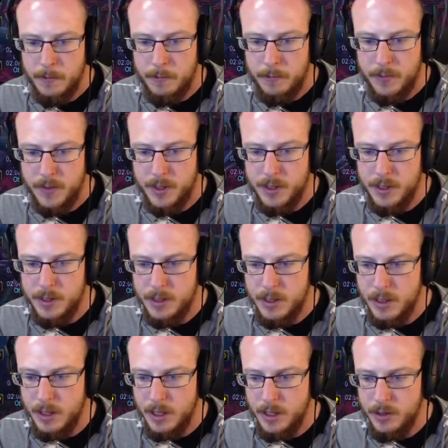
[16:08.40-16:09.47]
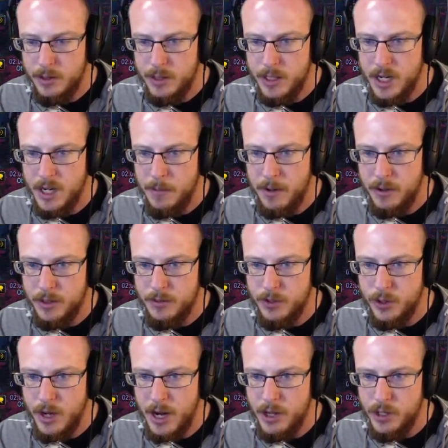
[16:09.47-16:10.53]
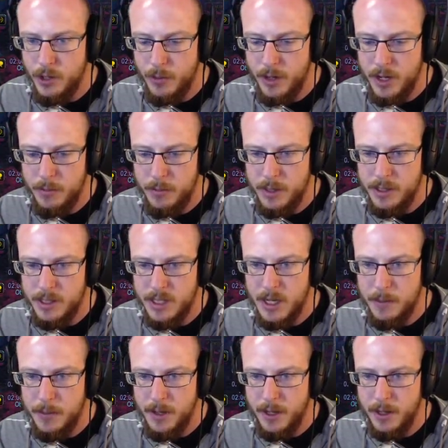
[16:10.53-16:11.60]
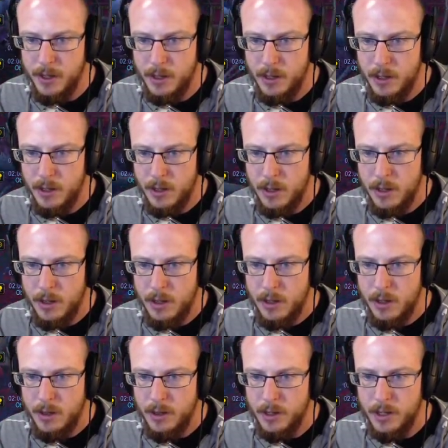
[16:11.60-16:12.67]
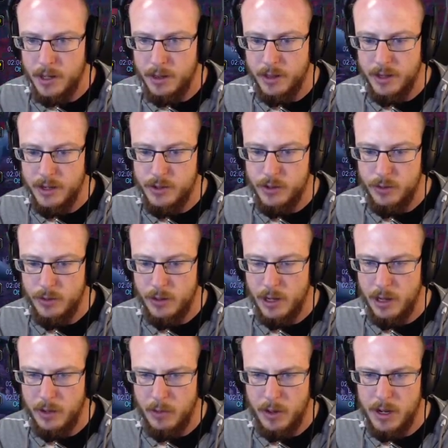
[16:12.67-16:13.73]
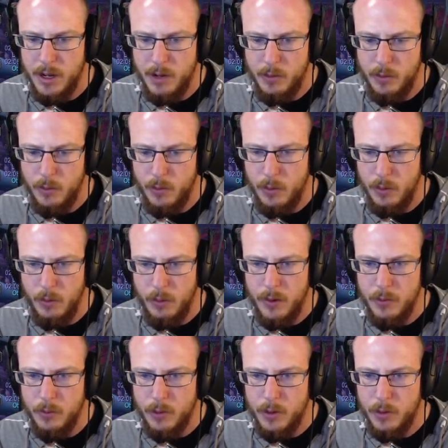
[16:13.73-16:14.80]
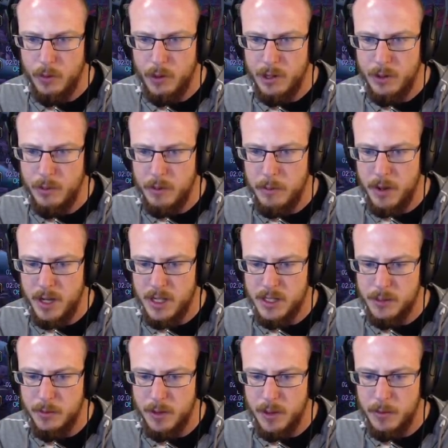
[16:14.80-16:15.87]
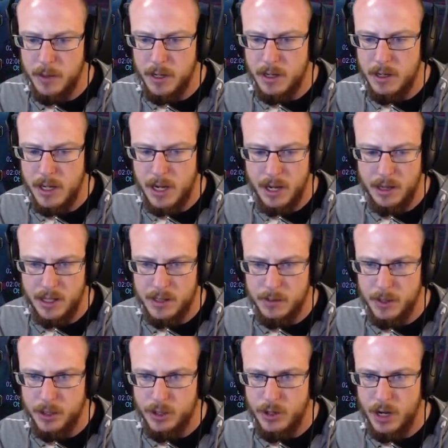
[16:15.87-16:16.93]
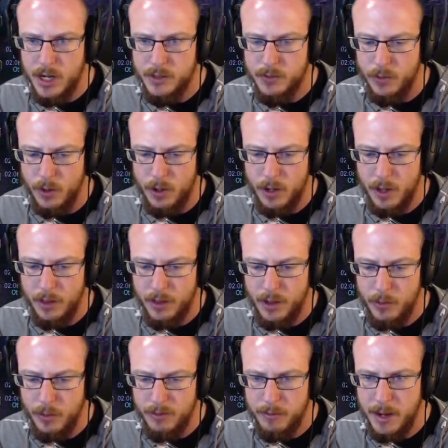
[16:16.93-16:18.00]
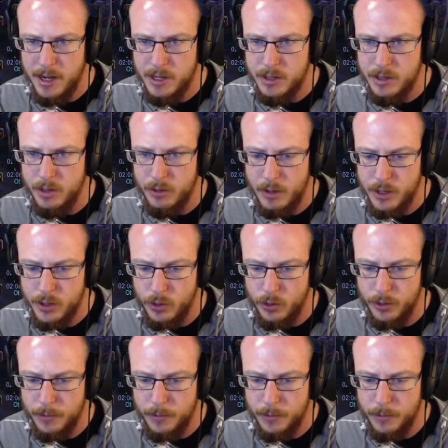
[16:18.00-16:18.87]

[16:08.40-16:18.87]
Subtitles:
This is an interesting amount of trash. Are we going to be skipping the cathedral? Like what could we possibly be getting this much trash for? I thought we've passed the threshold.